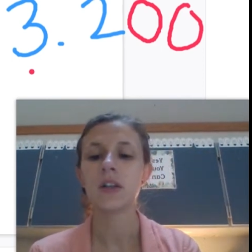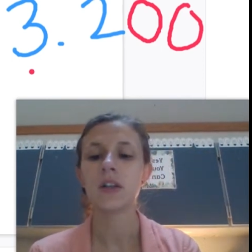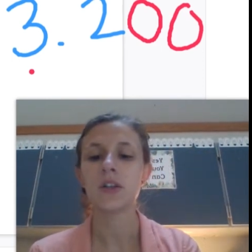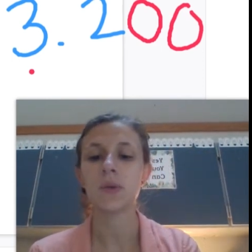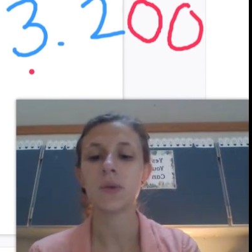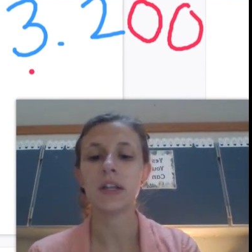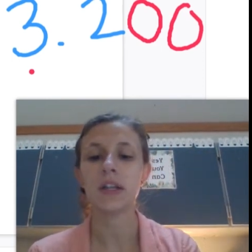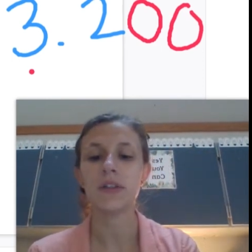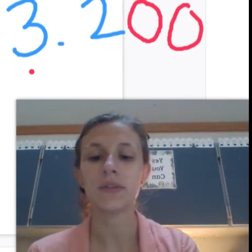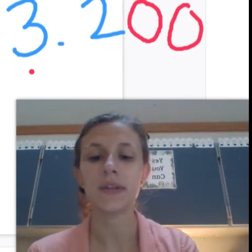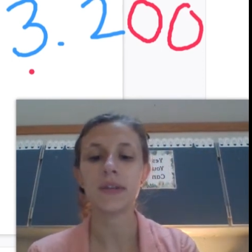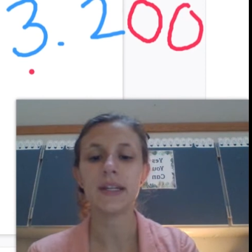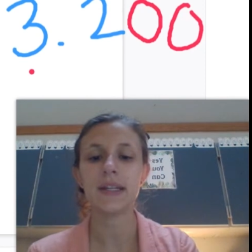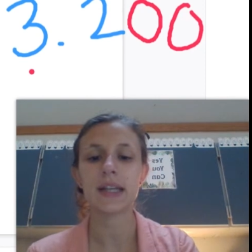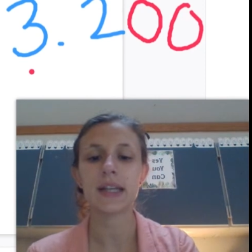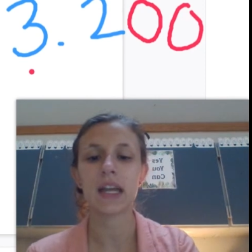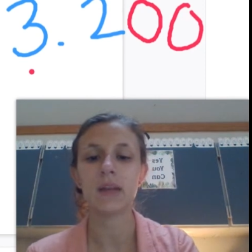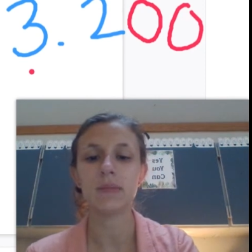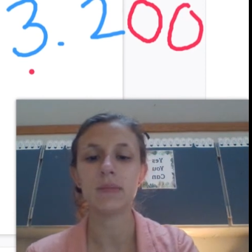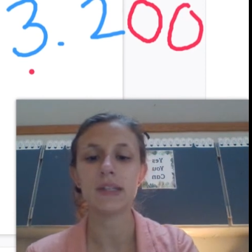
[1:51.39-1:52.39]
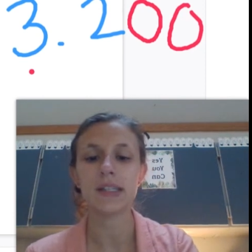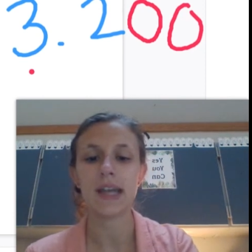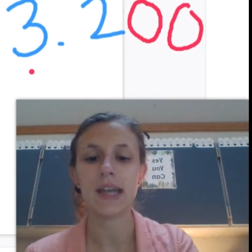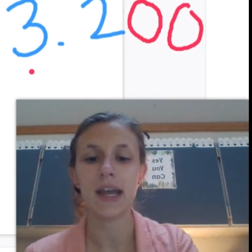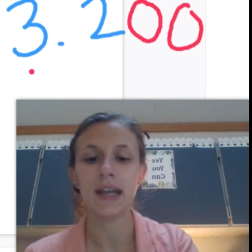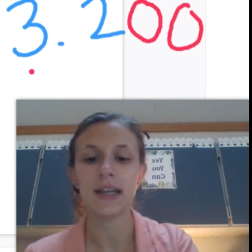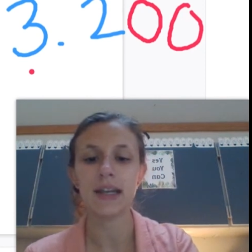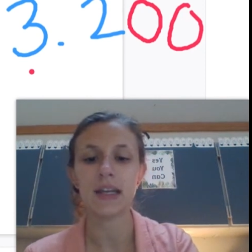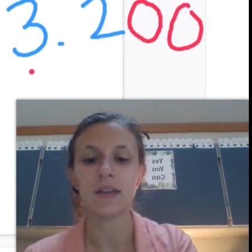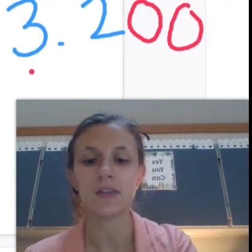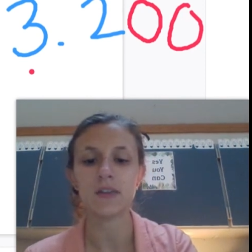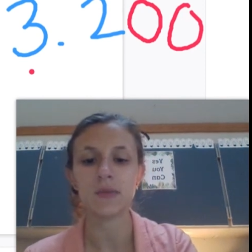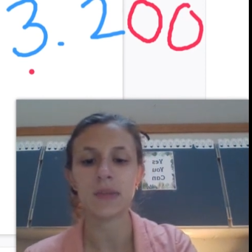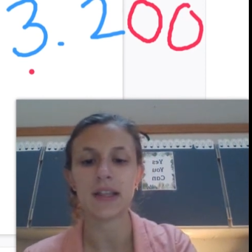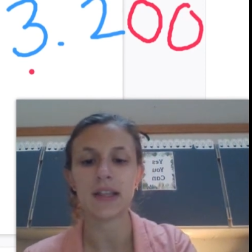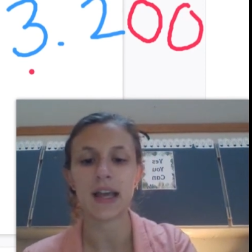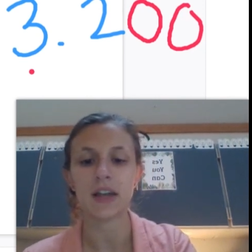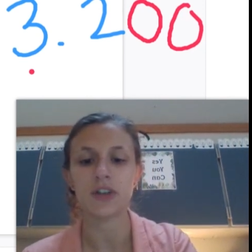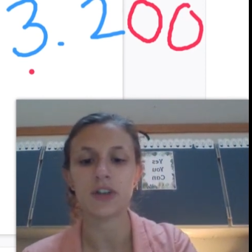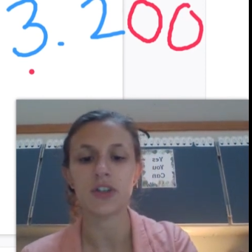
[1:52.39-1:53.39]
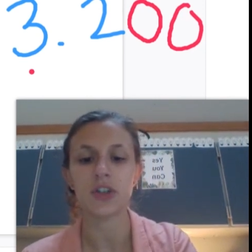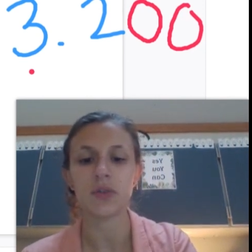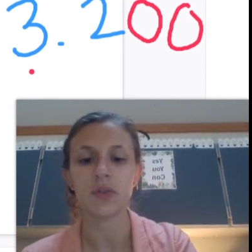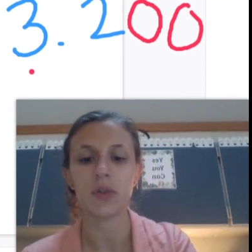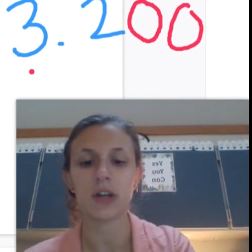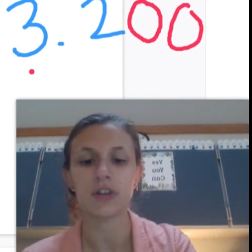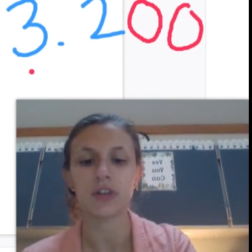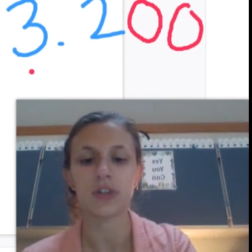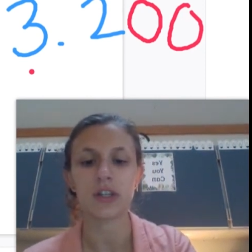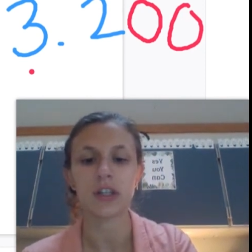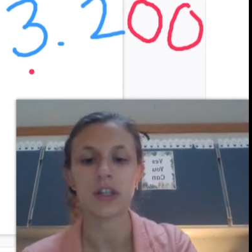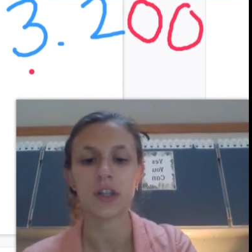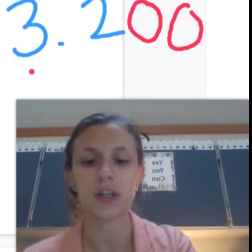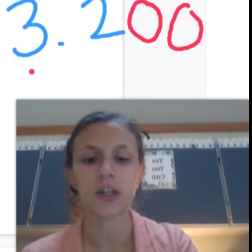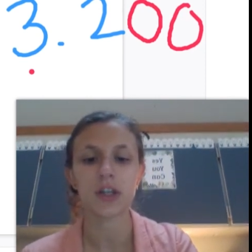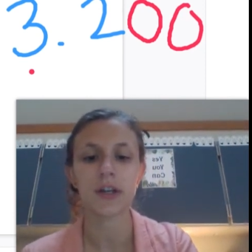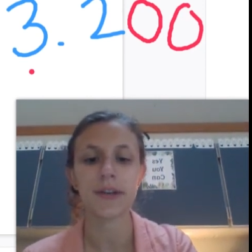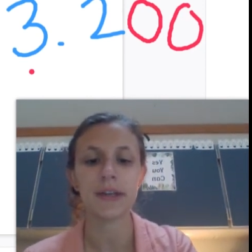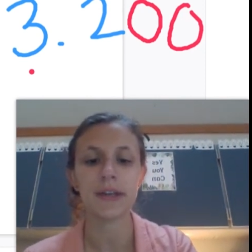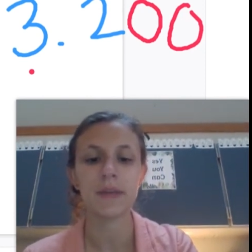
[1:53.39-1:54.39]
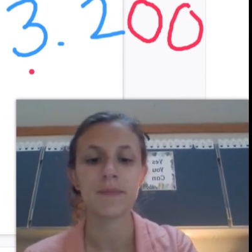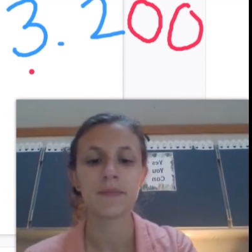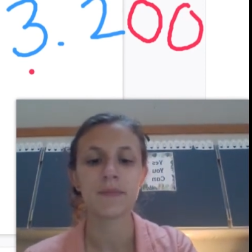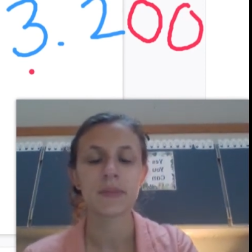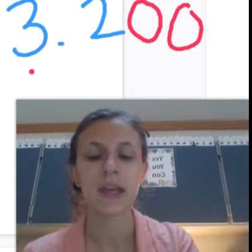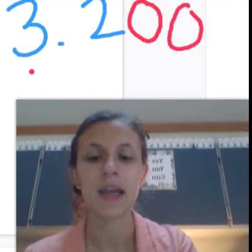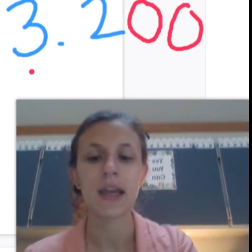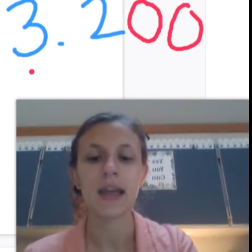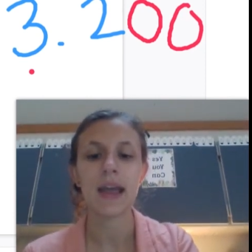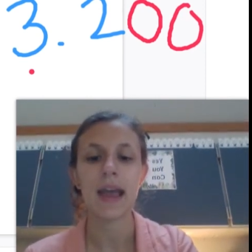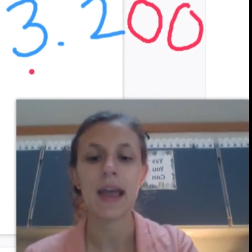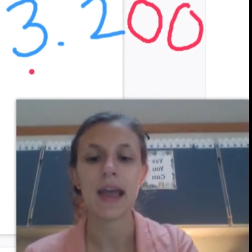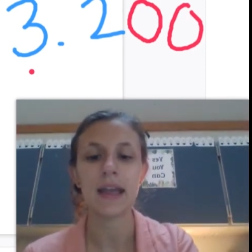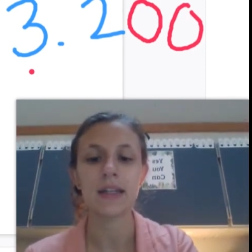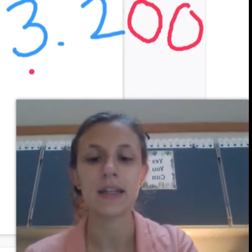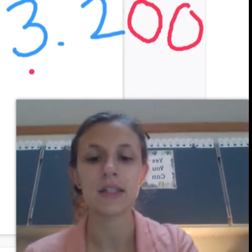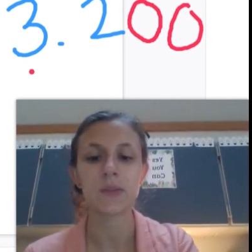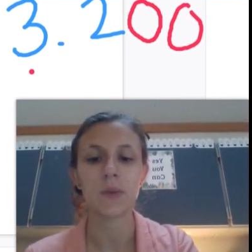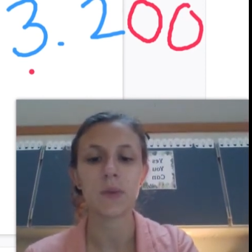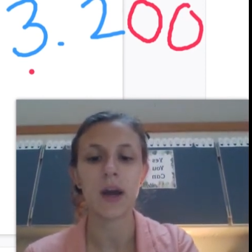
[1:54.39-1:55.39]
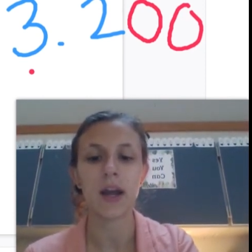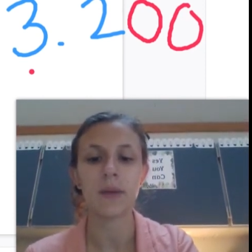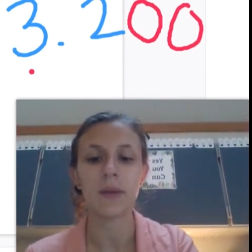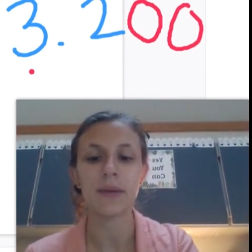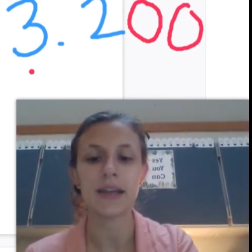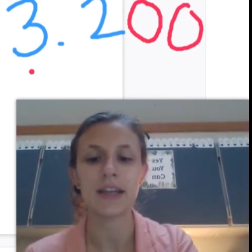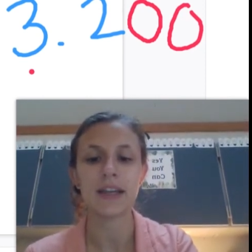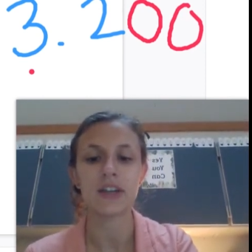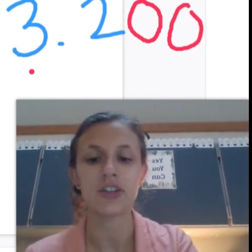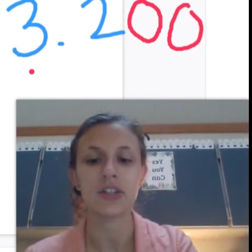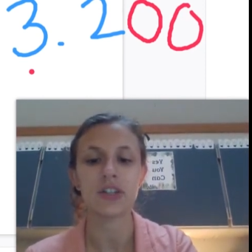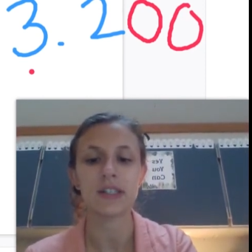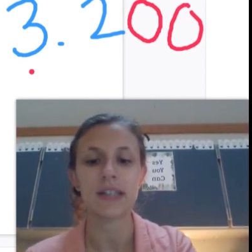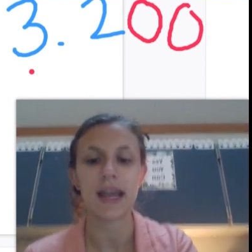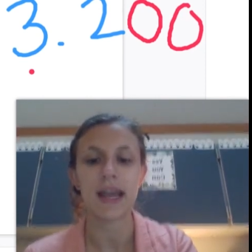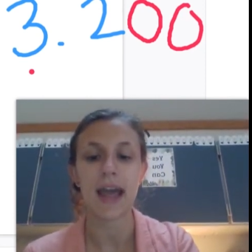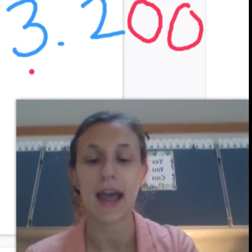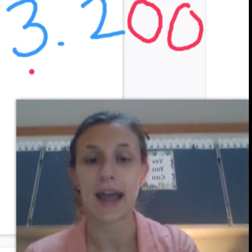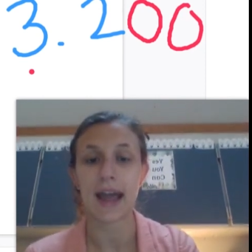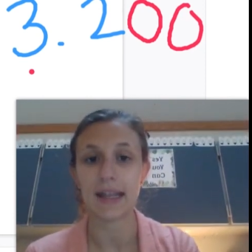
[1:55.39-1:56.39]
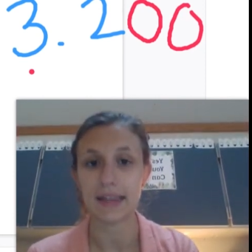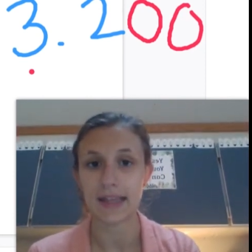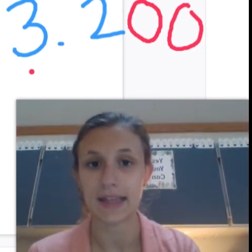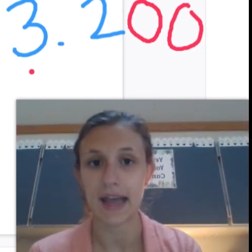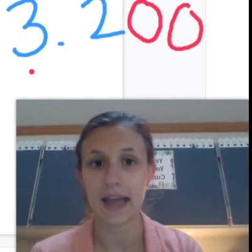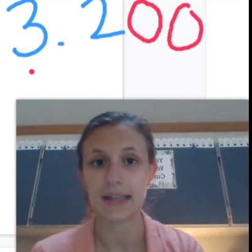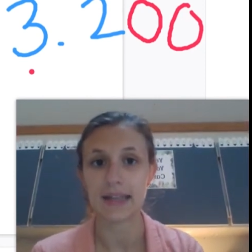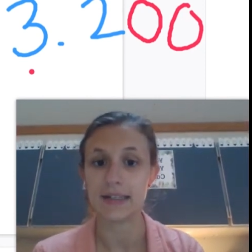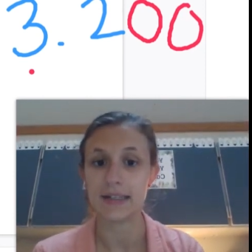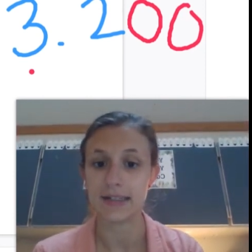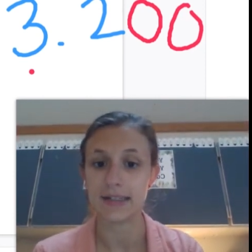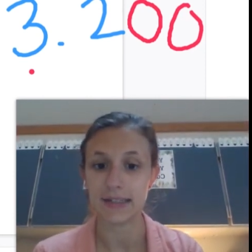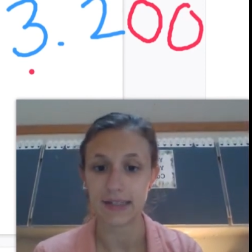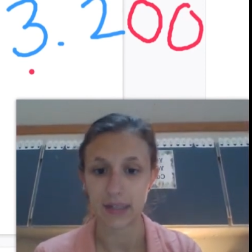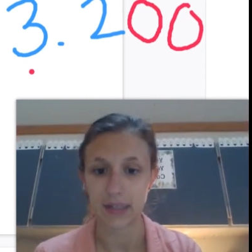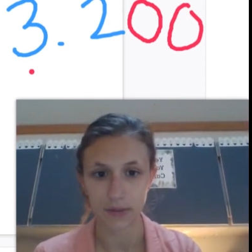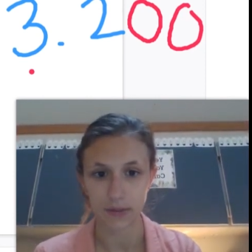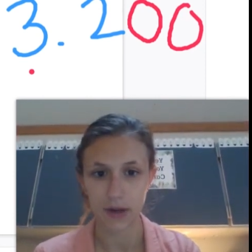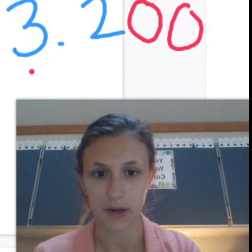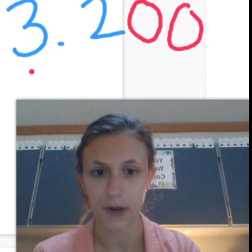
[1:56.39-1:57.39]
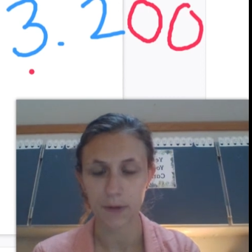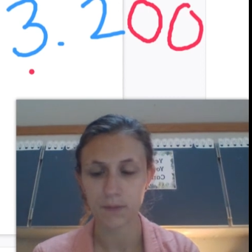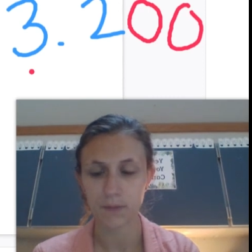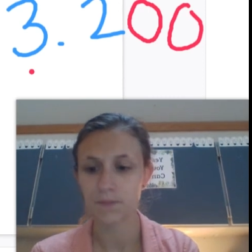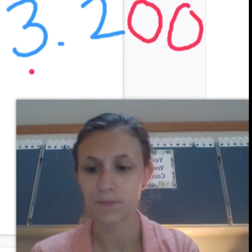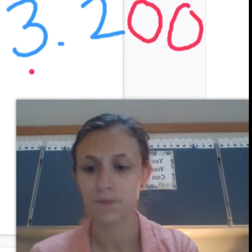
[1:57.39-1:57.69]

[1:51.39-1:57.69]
23 times 10 gives me that 230, hence why we can just add that 0.